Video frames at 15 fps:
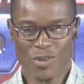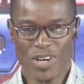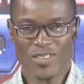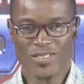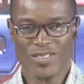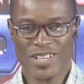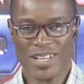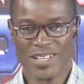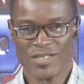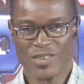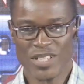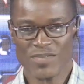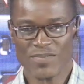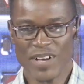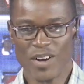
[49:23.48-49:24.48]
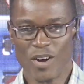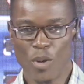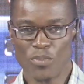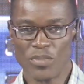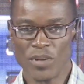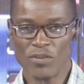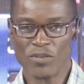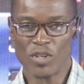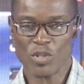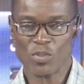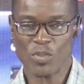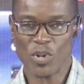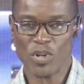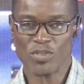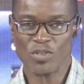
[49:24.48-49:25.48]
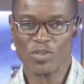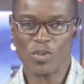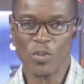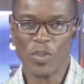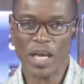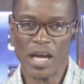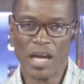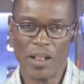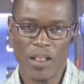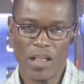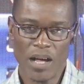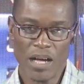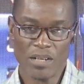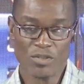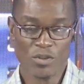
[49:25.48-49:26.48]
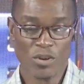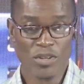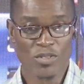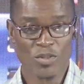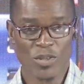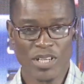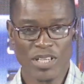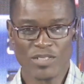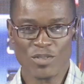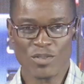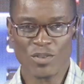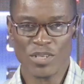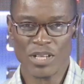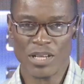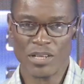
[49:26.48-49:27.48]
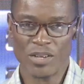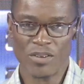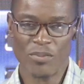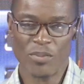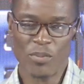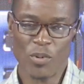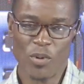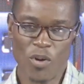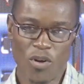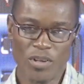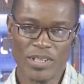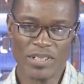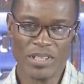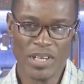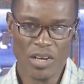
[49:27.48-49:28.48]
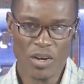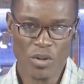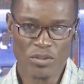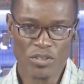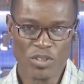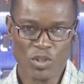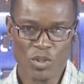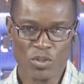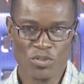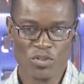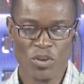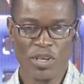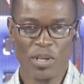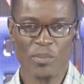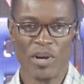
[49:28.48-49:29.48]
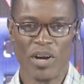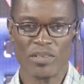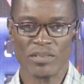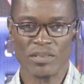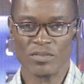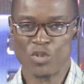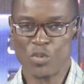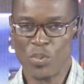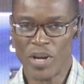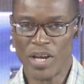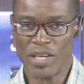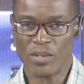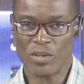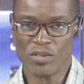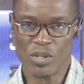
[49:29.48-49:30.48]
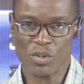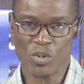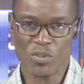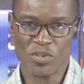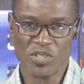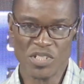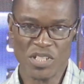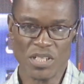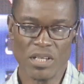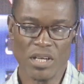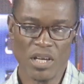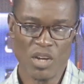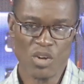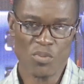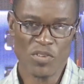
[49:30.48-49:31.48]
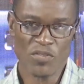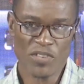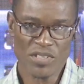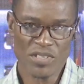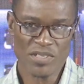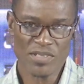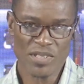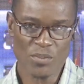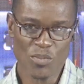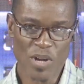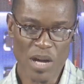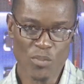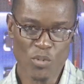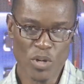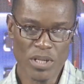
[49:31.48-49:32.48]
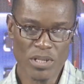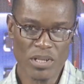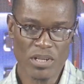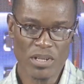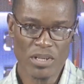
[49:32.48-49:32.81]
Well, those are the transfer updates we just brought to you there, and to also let you know that a lot of people calling on the show to talk about Super Eagles in Group C will be facing Zimbabwe.